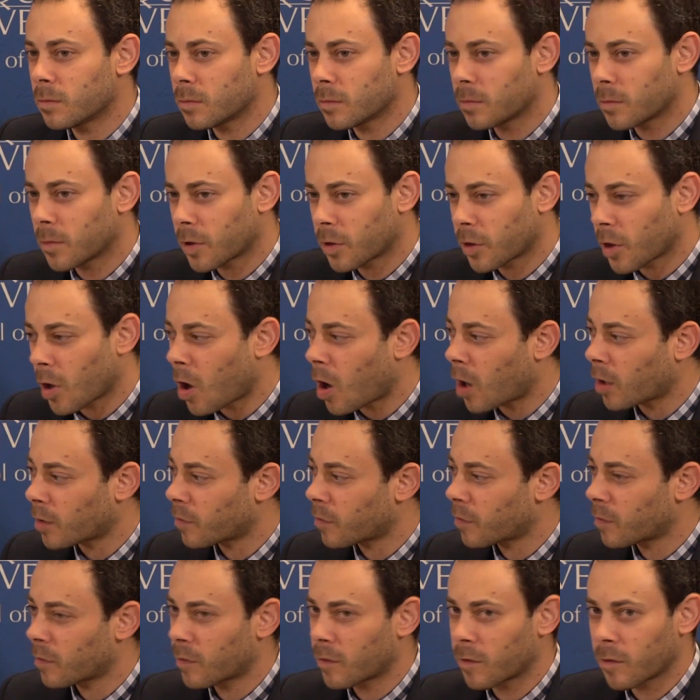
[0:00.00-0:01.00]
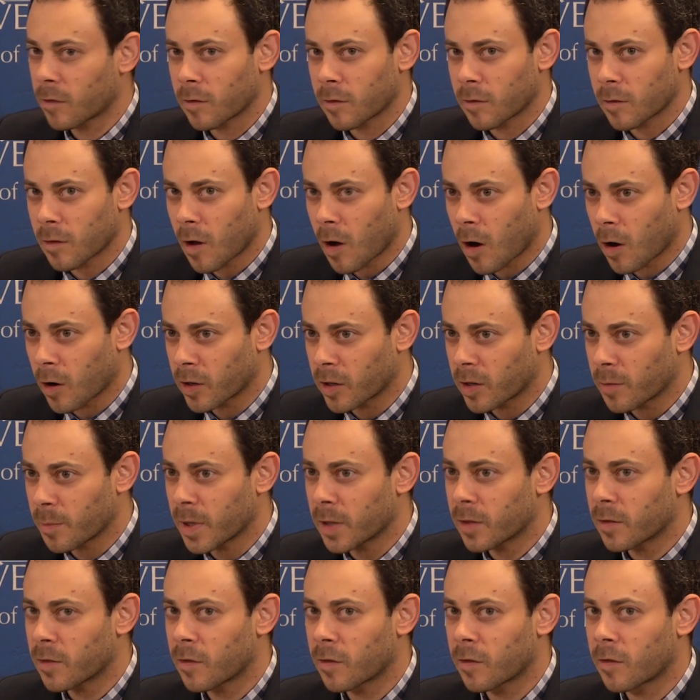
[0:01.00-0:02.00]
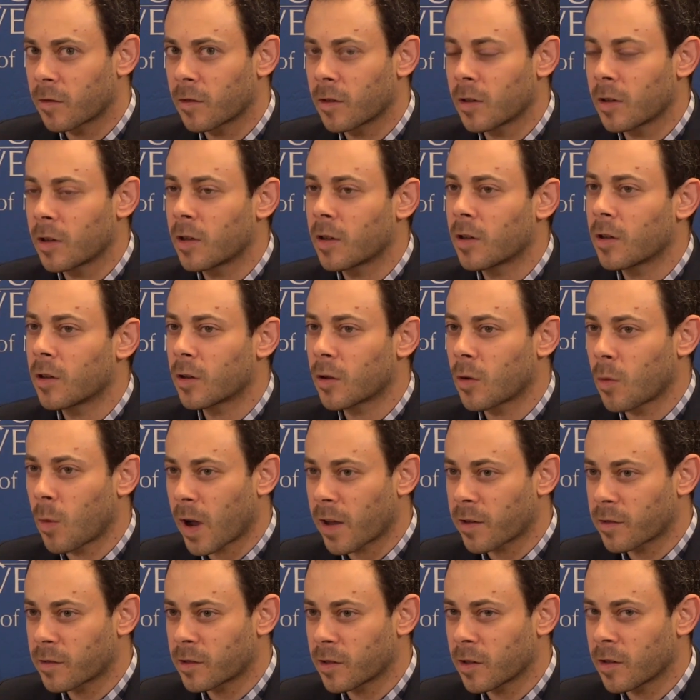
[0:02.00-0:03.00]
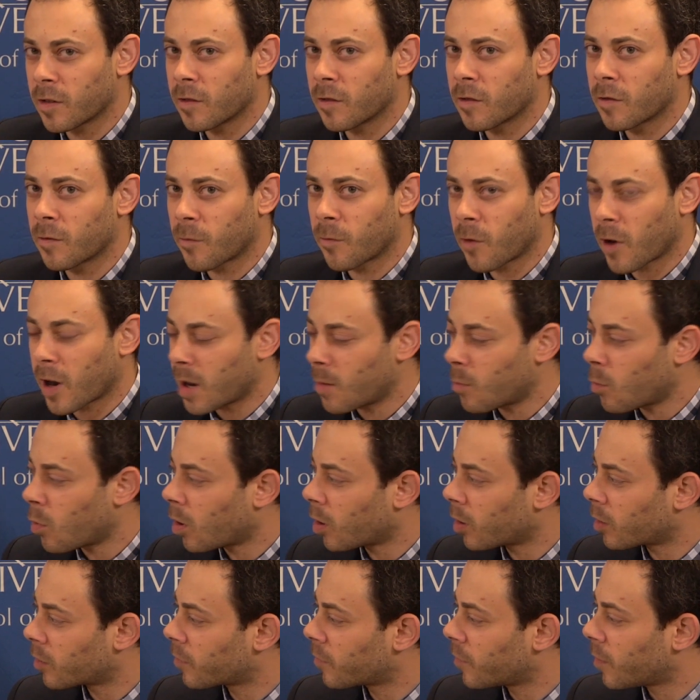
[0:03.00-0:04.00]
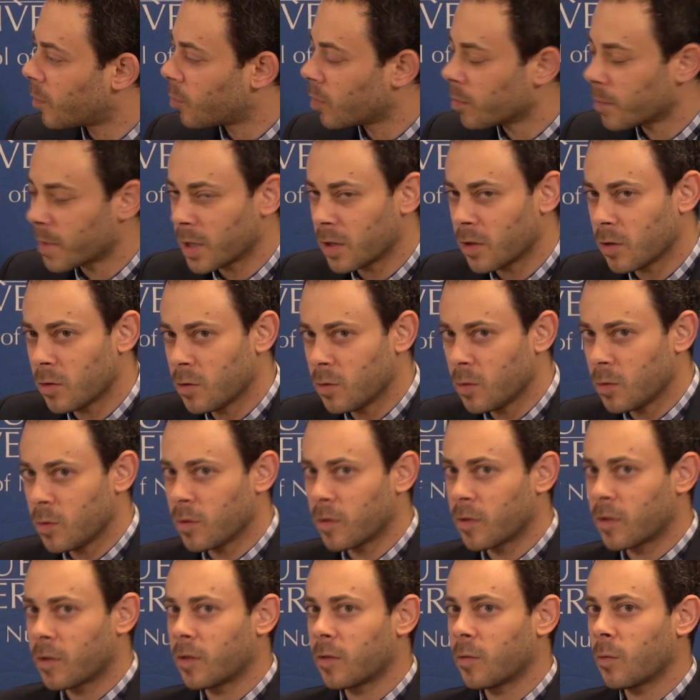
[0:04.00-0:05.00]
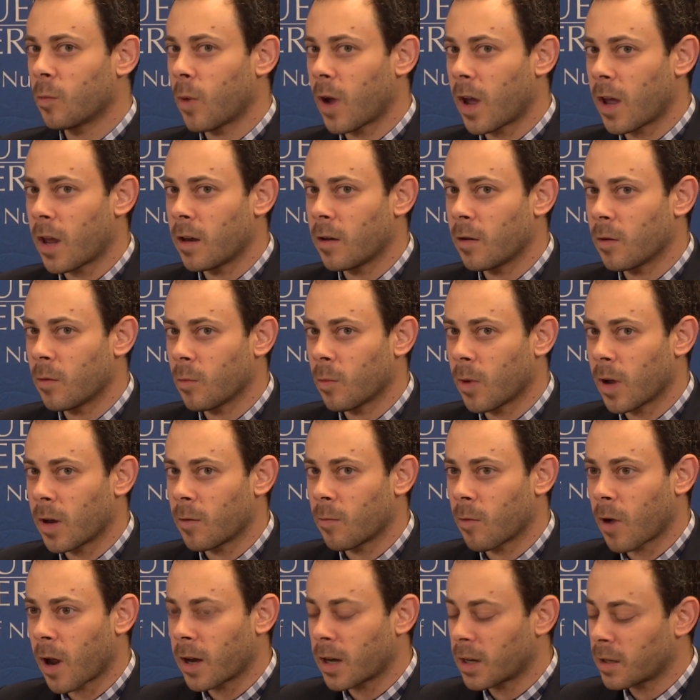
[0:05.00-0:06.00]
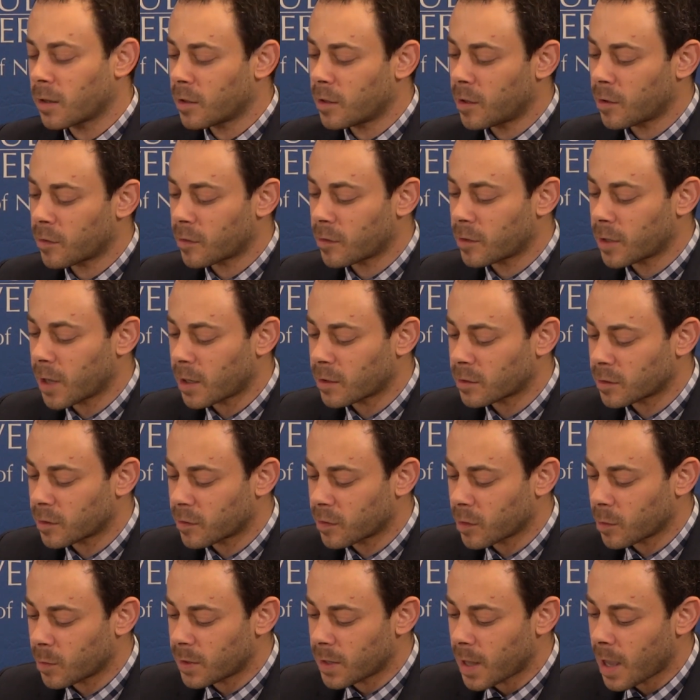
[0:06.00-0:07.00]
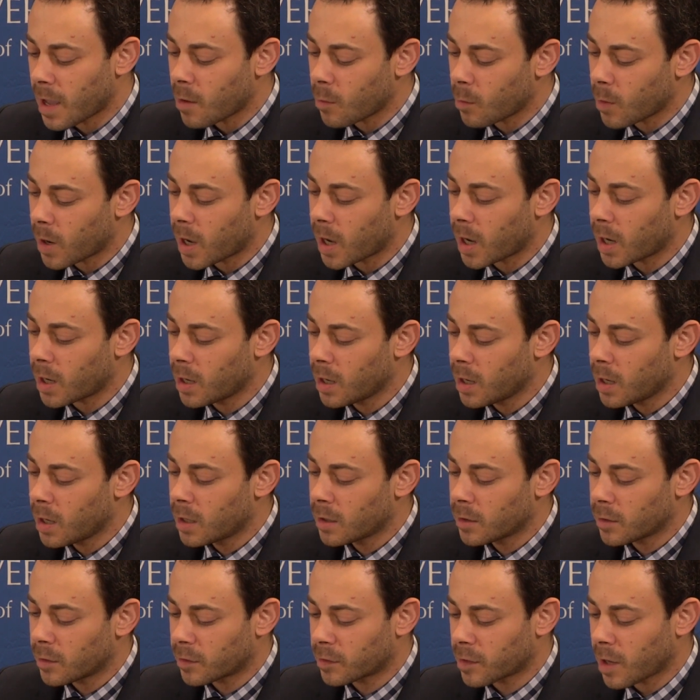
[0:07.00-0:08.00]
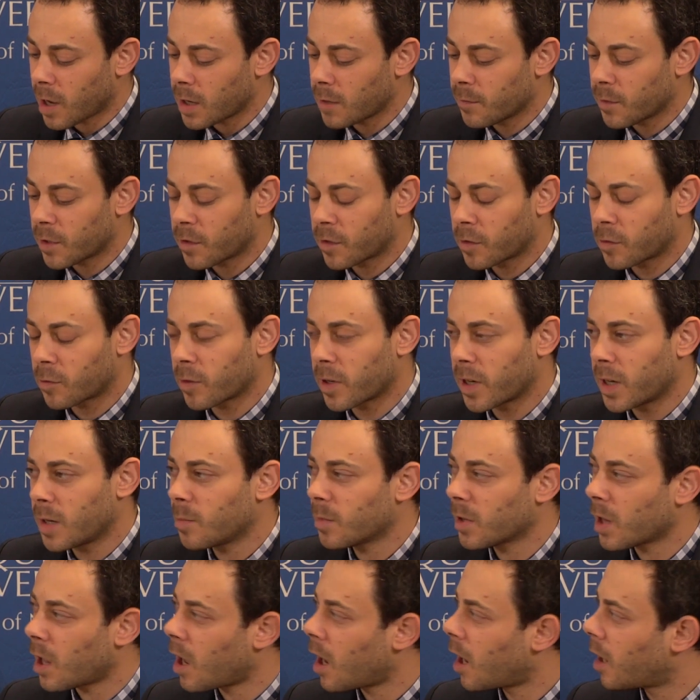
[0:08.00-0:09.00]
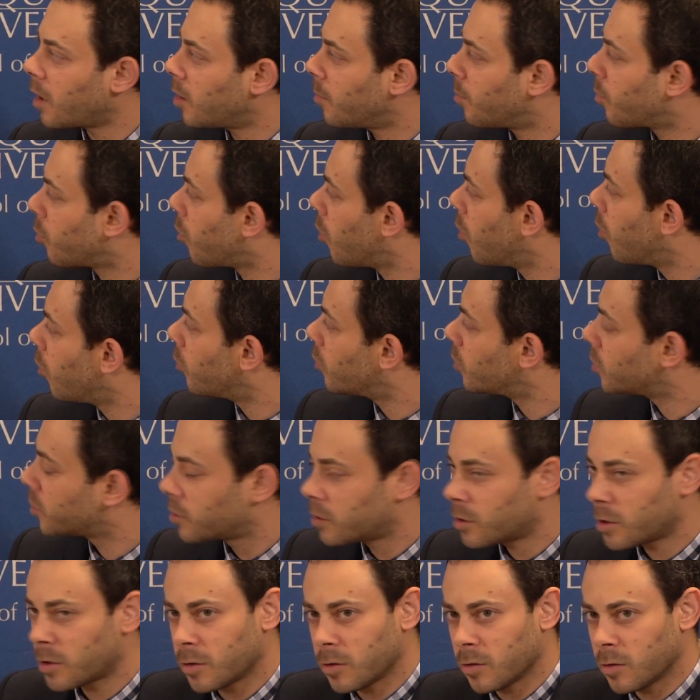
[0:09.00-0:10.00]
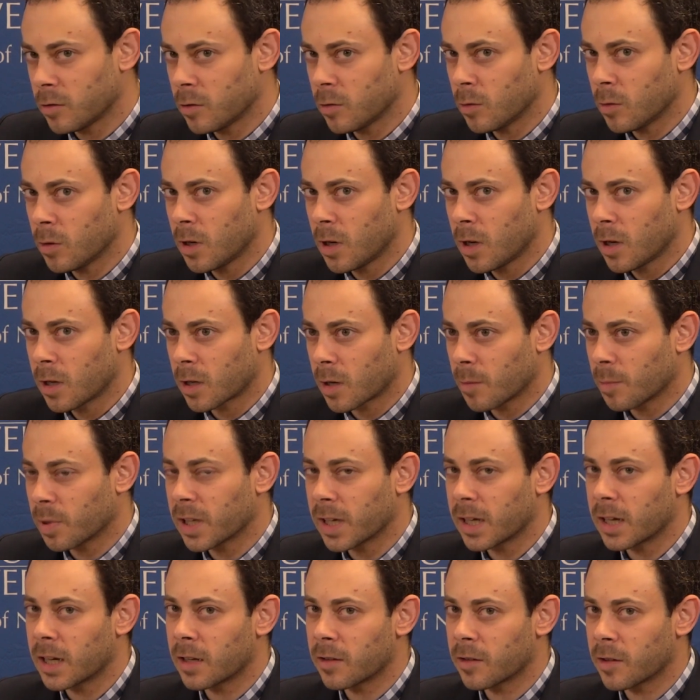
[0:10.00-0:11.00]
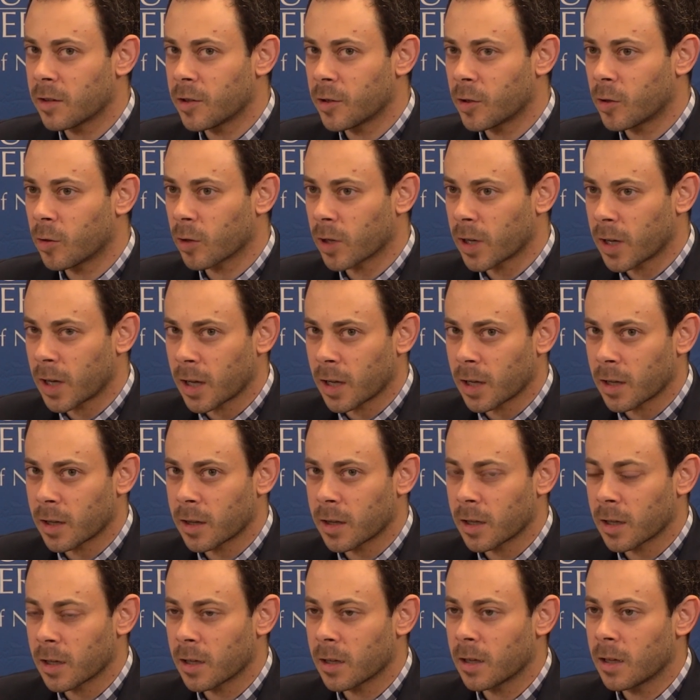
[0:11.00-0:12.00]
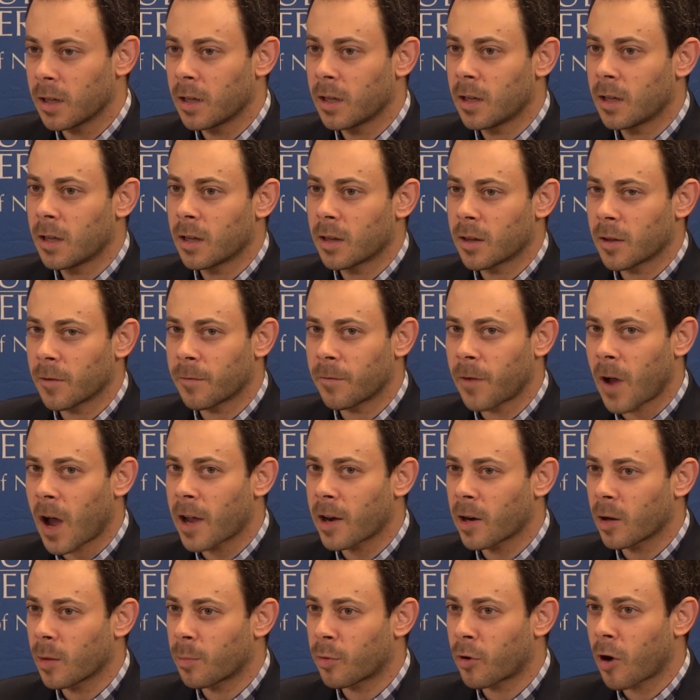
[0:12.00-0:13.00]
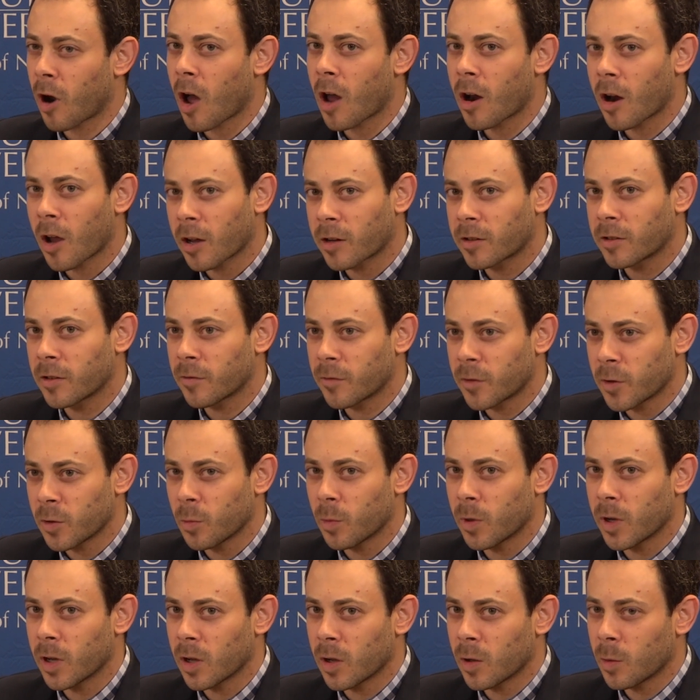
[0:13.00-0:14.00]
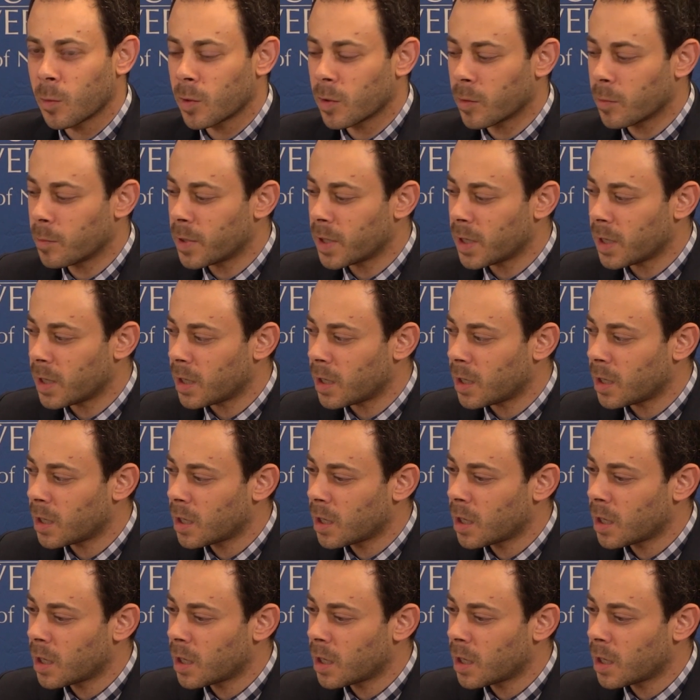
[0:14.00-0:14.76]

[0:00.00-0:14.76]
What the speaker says: thoughts, arguments, questions, frameworks that will be used when writing the dissertation. So in that way, there's kind of a streamlined approach to completing the degree. The final product, if you will be